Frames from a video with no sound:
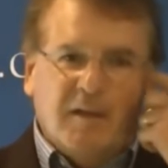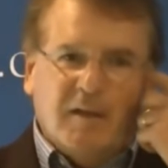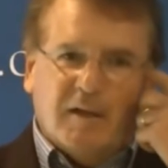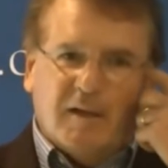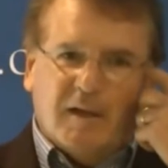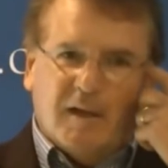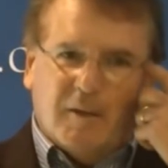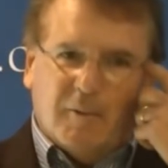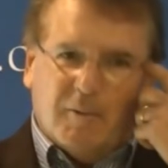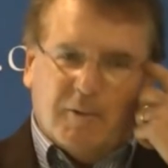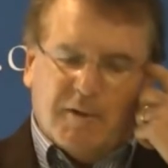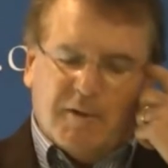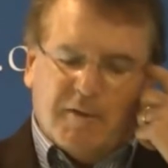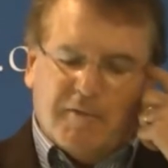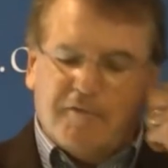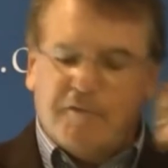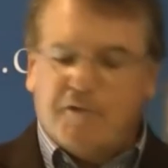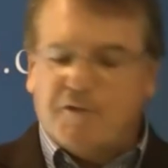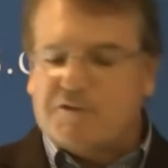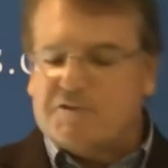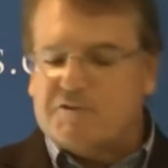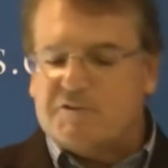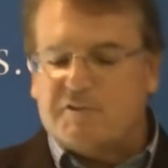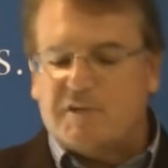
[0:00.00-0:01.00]
One of the
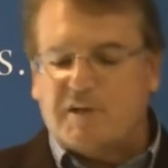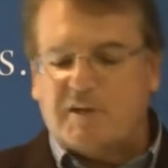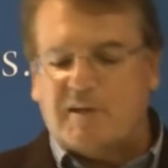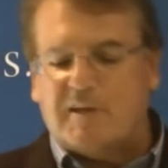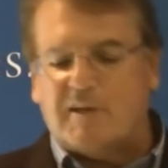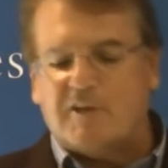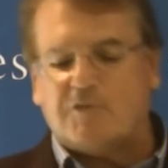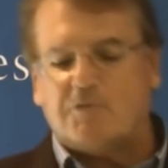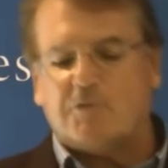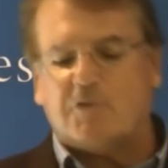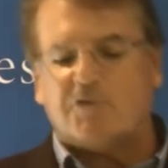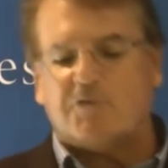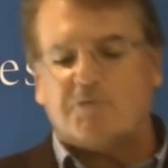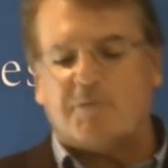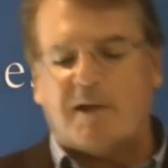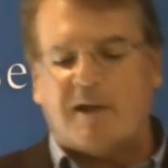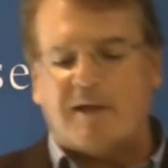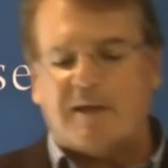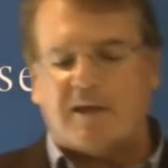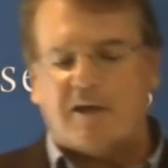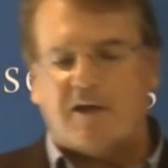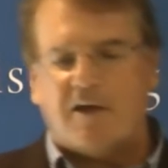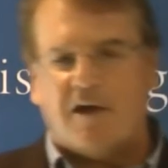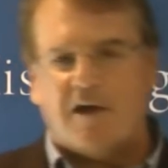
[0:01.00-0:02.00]
first studies was
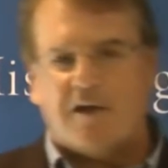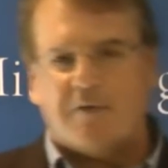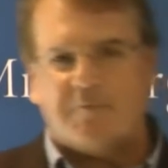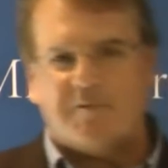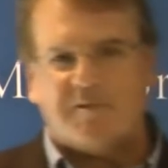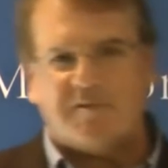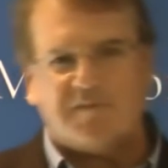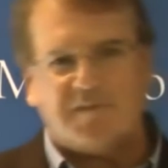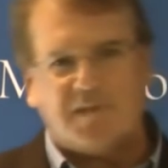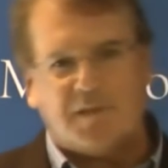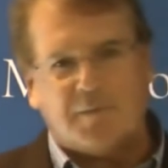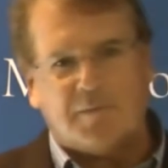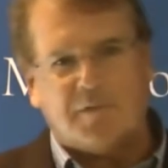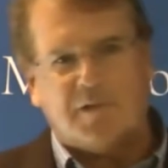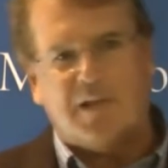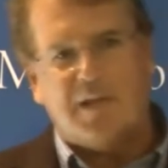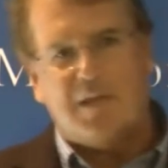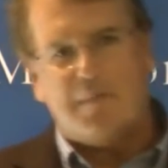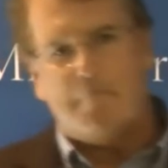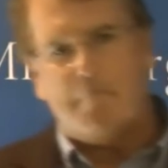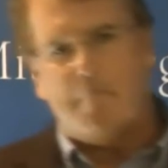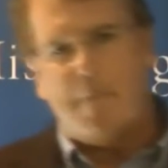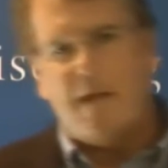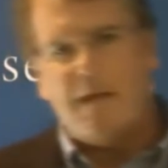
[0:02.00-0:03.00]
by an economist named
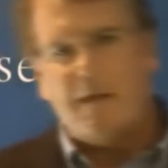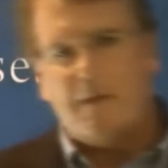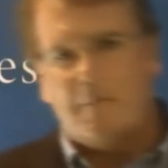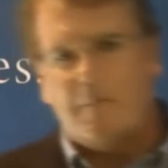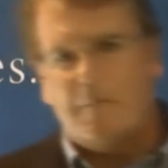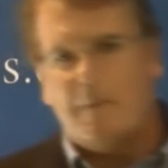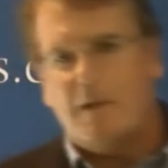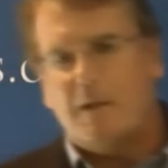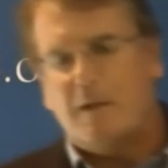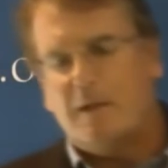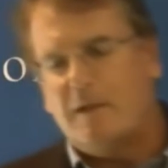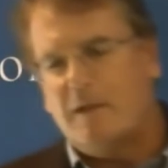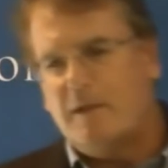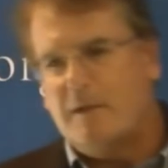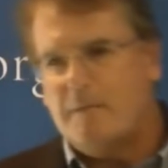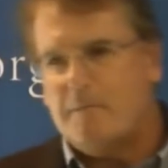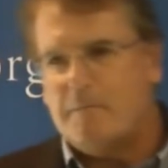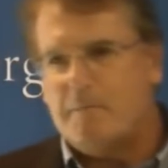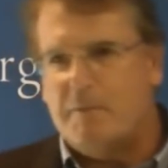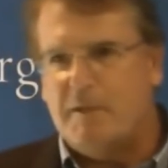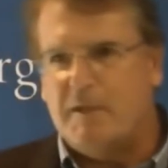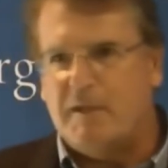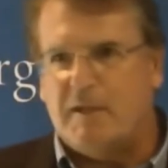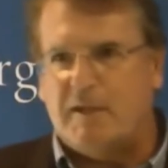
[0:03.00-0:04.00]
Lee Benham,
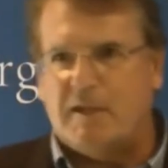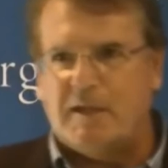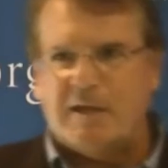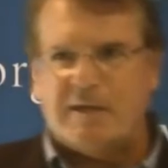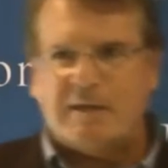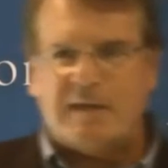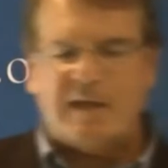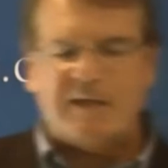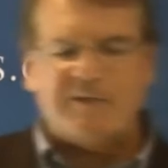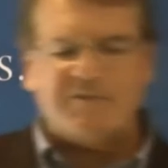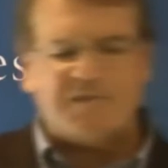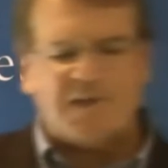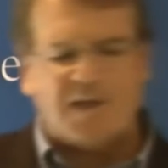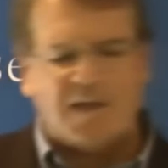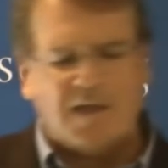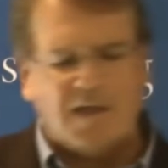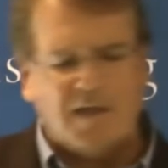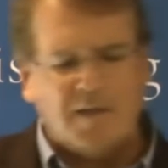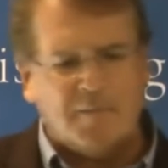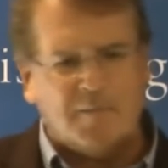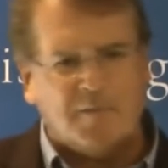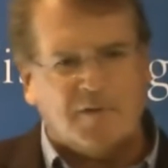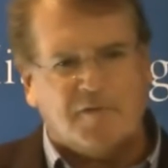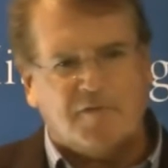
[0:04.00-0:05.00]

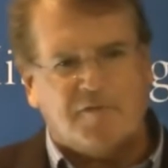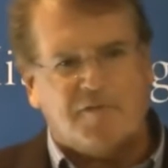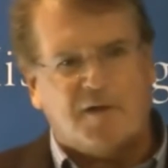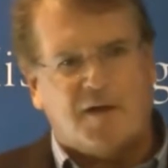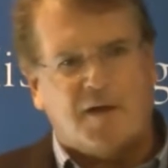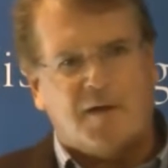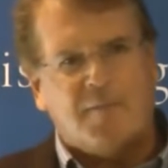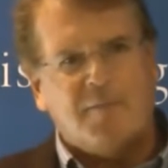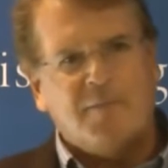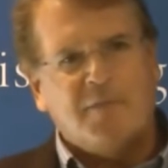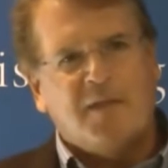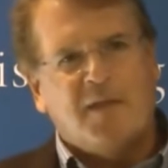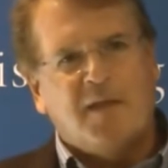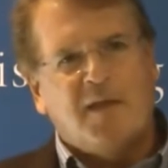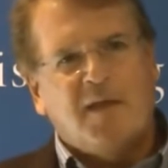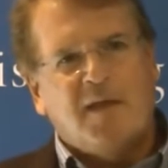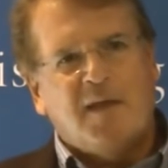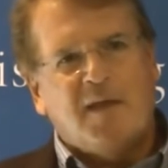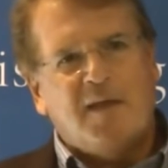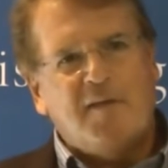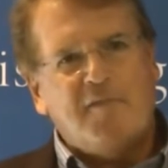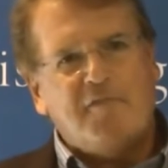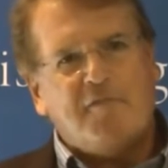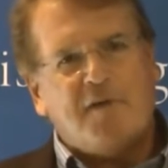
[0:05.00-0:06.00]
Benham.
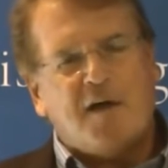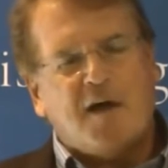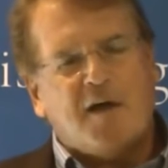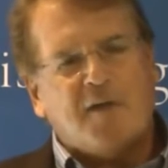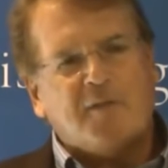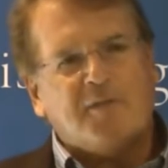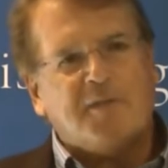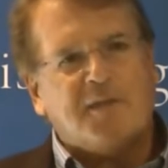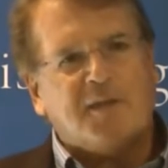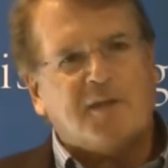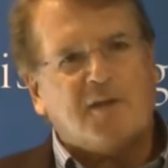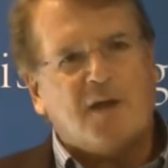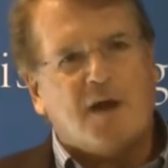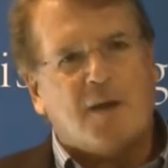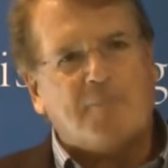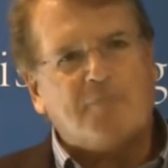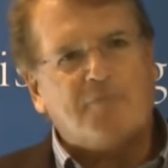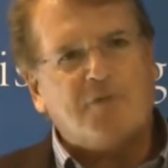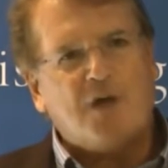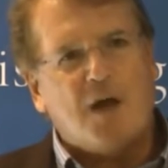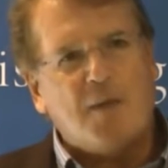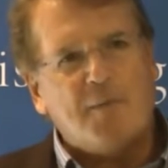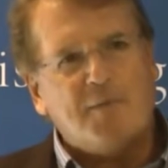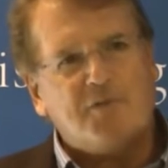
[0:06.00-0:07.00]
He found that
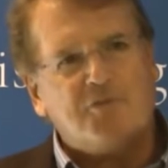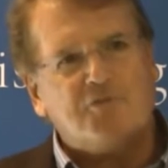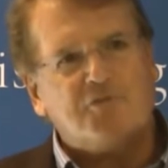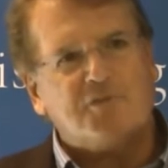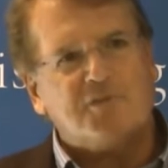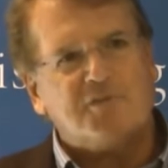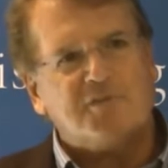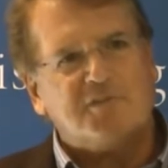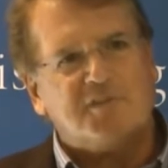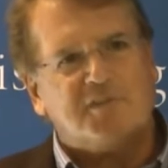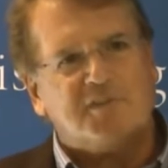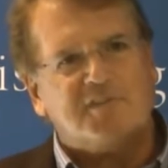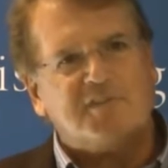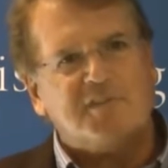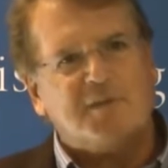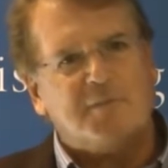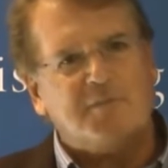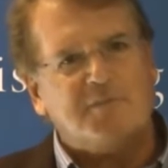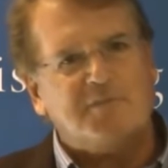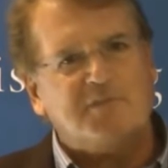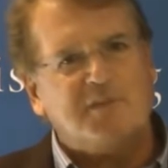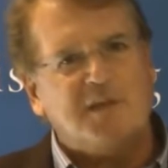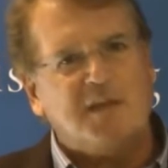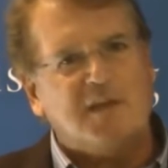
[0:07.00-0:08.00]
optometrists in
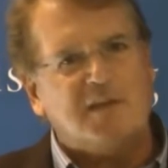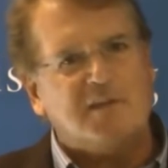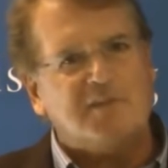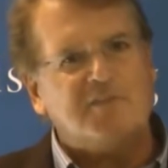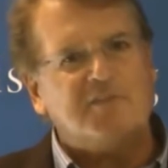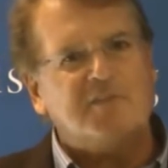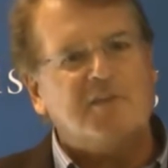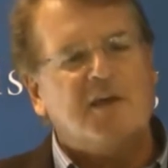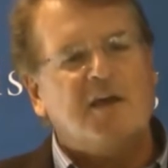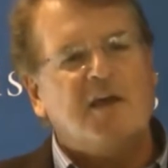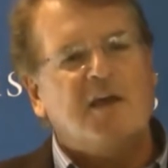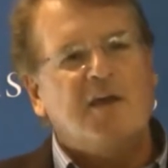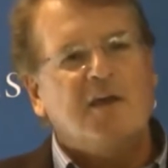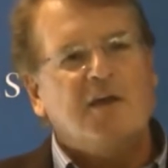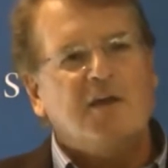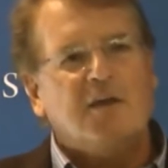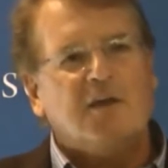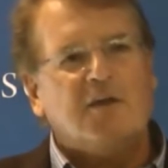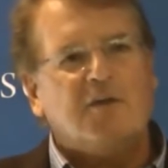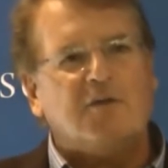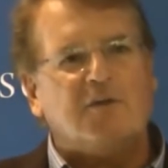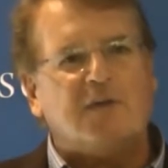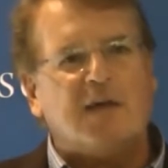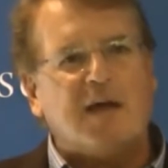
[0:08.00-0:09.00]
some states
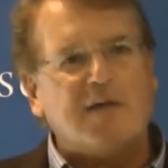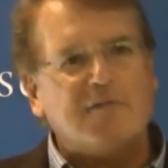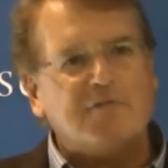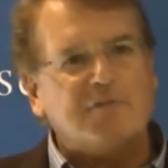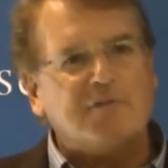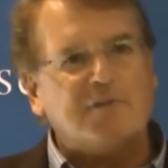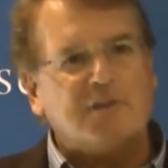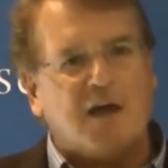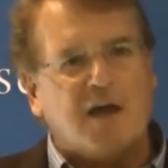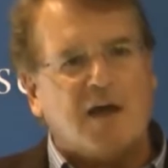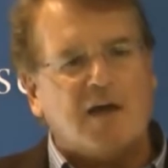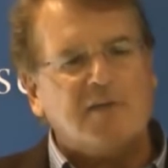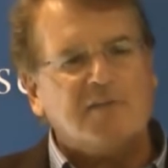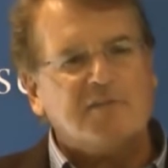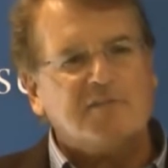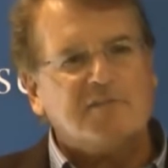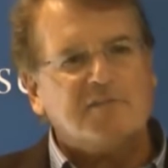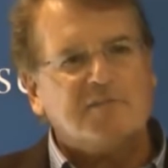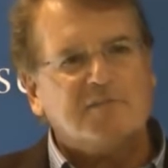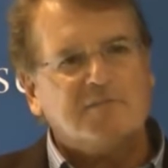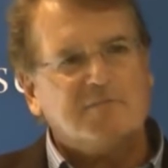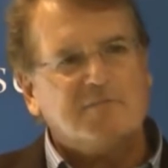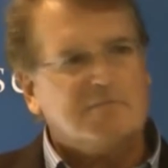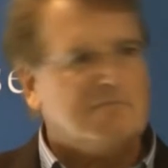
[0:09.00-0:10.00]
could
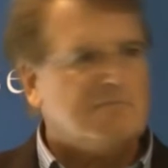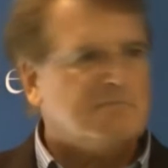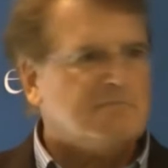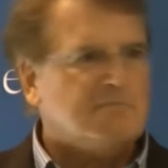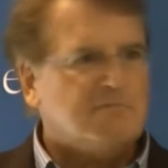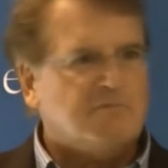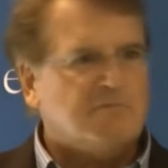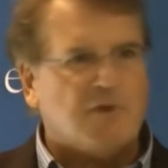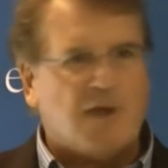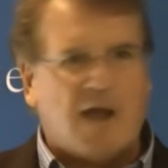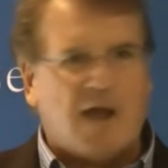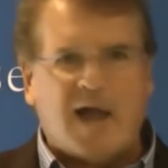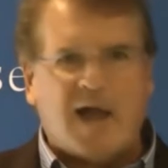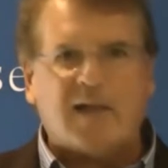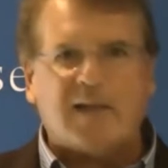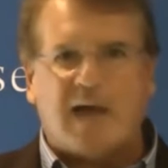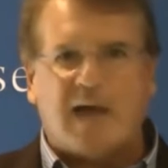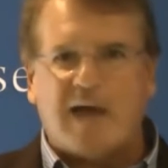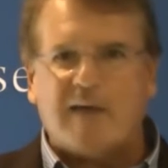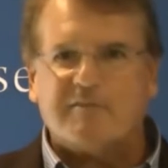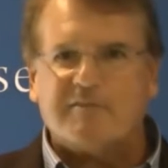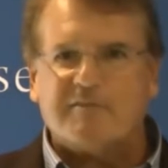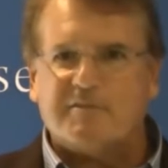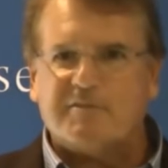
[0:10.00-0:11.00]
advertise for
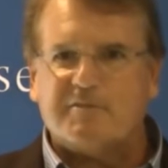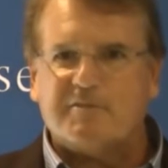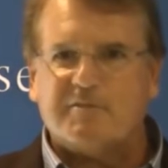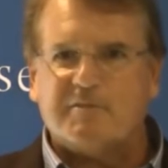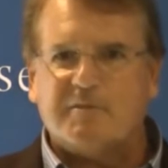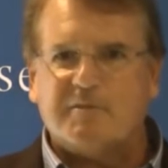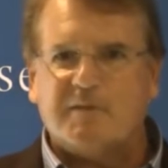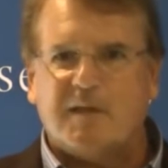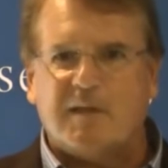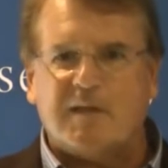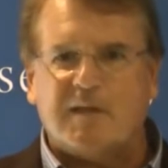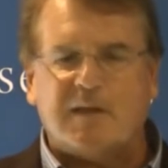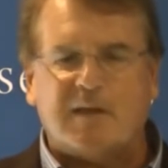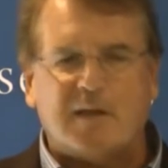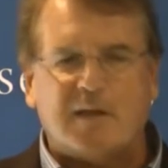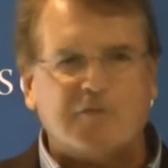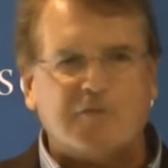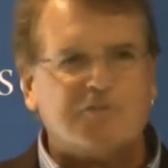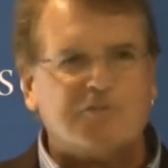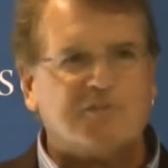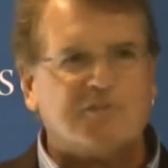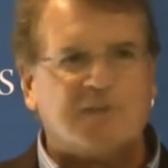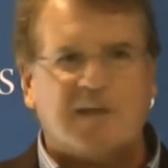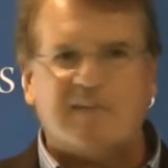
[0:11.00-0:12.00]
eyeglasses, and in
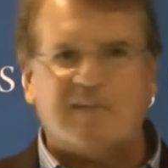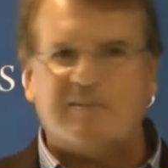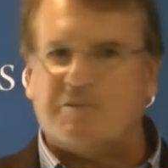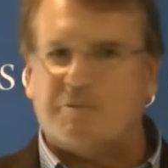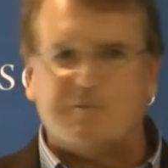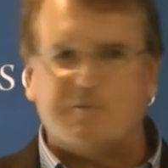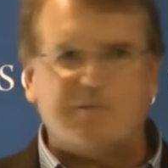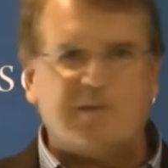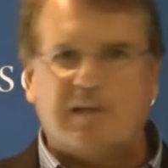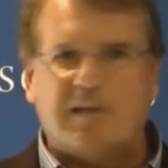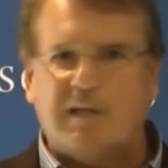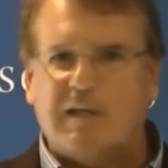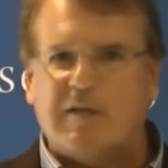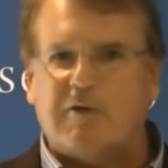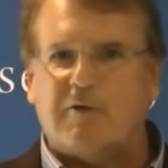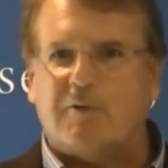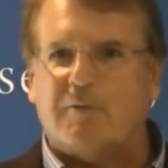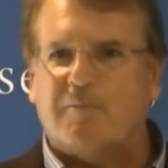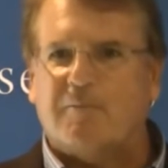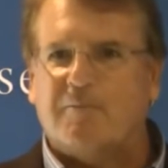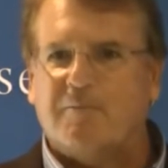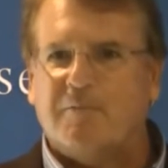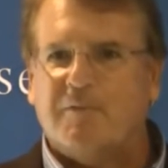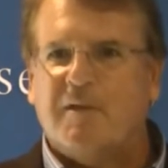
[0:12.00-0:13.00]
other states it was
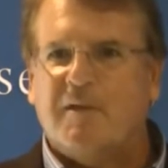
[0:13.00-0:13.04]
illegal